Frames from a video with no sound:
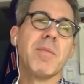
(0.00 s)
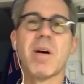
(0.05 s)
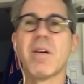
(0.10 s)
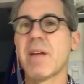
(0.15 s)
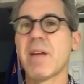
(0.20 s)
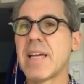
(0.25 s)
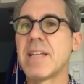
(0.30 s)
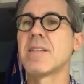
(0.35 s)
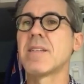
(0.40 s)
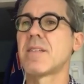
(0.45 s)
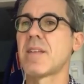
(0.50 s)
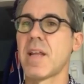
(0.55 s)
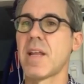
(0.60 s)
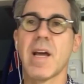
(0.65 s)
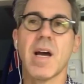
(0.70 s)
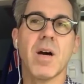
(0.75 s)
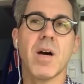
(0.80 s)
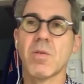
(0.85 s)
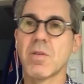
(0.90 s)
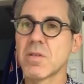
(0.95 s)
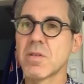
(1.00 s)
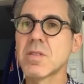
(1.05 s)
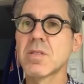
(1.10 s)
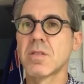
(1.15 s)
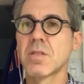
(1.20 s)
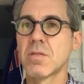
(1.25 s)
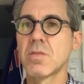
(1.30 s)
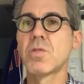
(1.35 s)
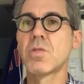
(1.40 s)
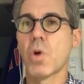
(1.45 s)
Probably about 8 to 10
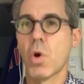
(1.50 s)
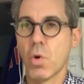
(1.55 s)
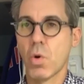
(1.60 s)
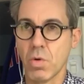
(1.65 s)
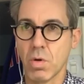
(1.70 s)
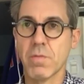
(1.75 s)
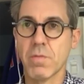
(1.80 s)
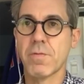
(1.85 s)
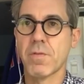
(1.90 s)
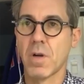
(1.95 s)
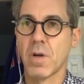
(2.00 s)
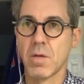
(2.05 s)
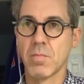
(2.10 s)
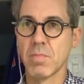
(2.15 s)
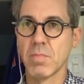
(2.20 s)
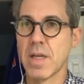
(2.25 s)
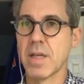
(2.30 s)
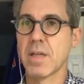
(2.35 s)
hours total